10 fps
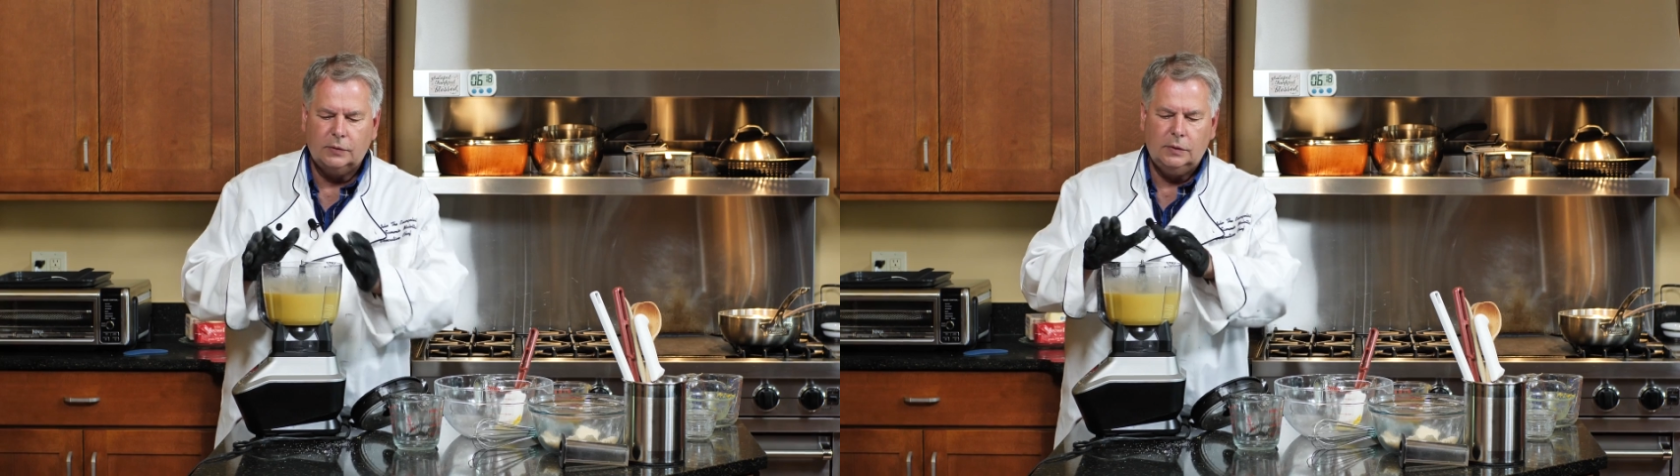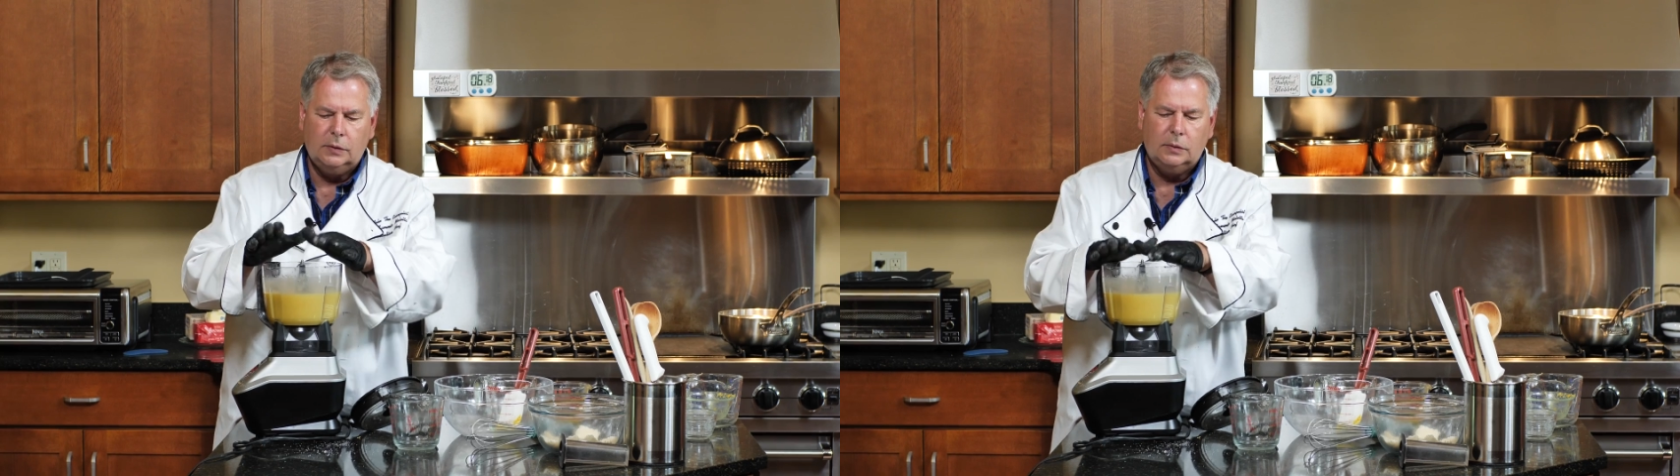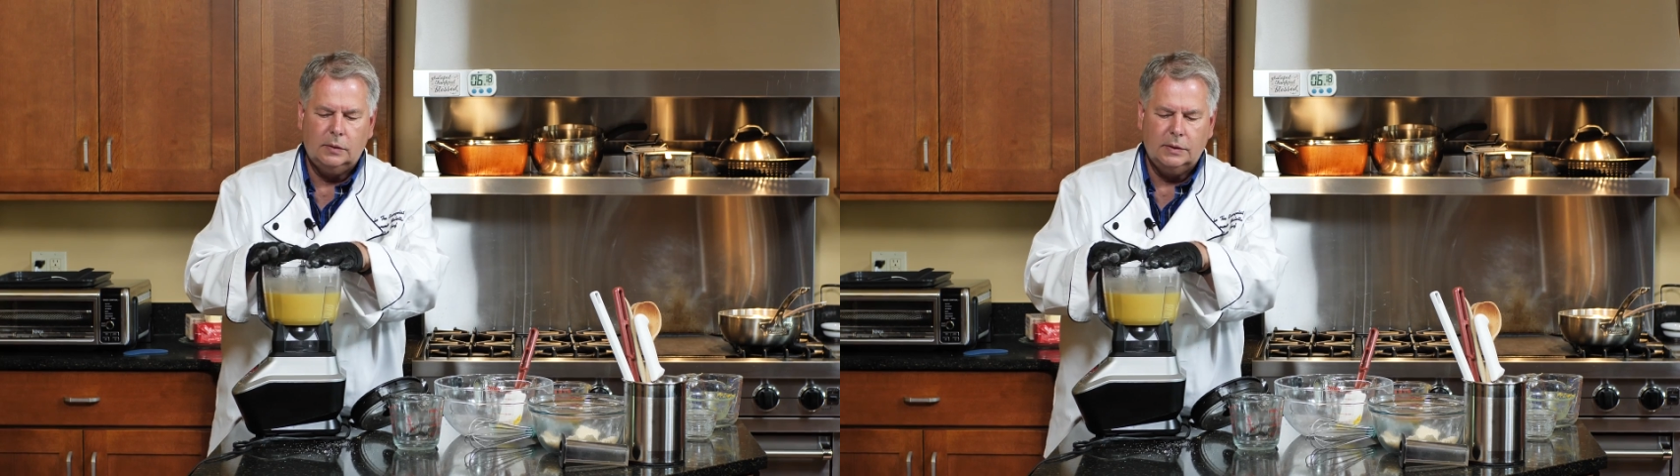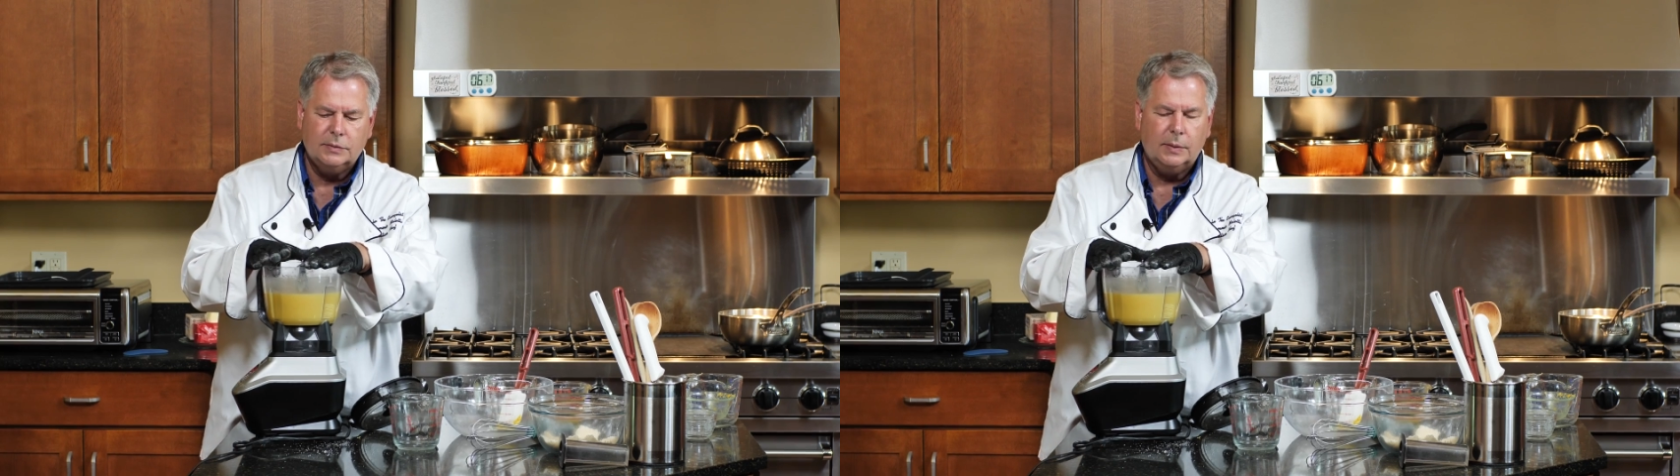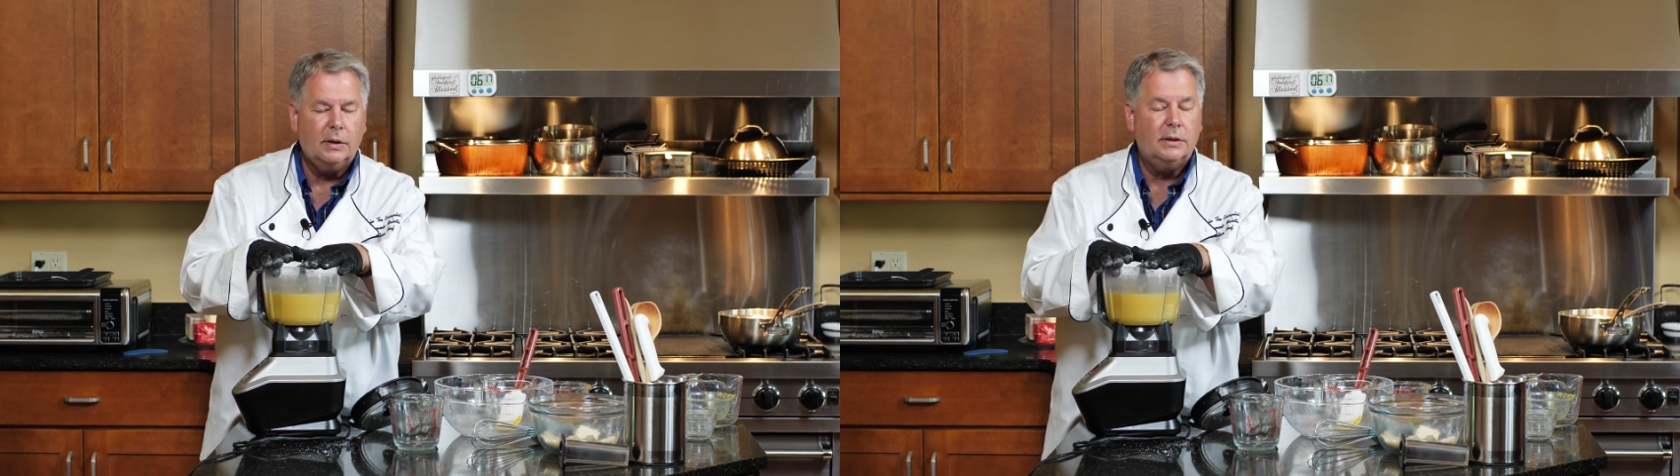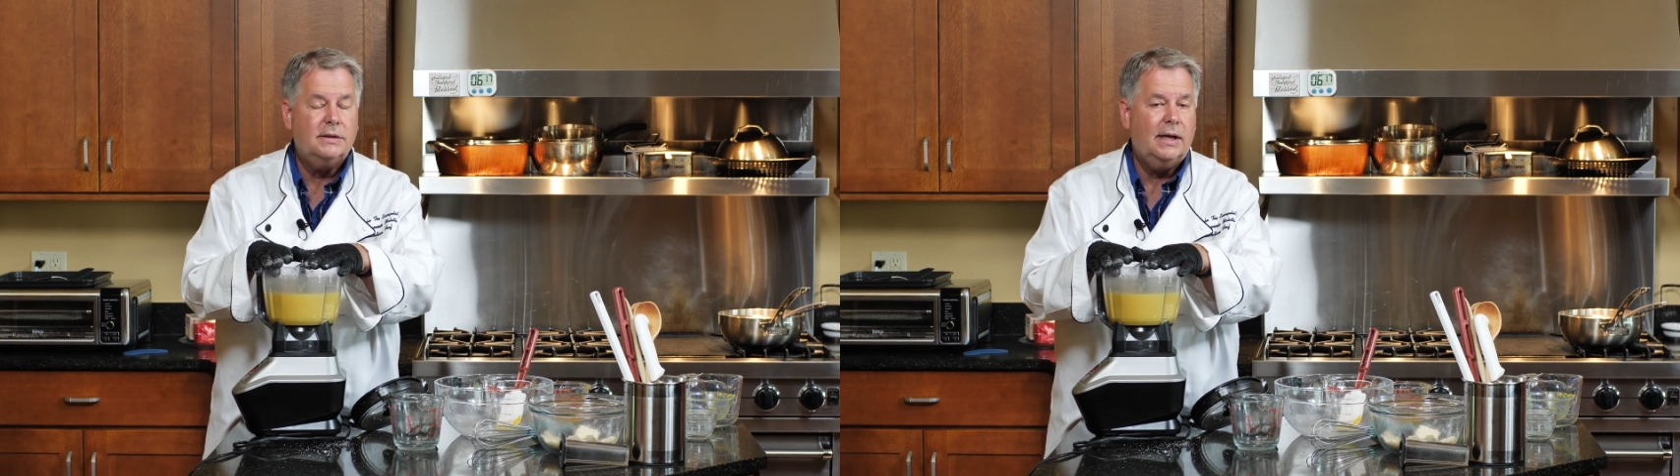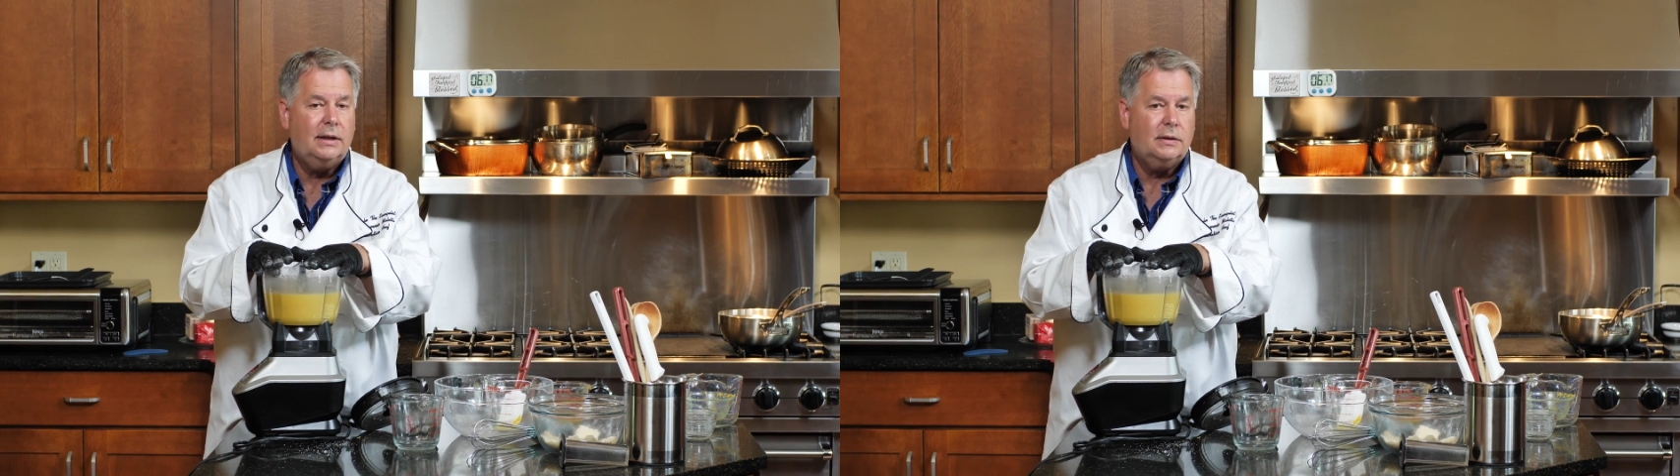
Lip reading: to do is we're going to take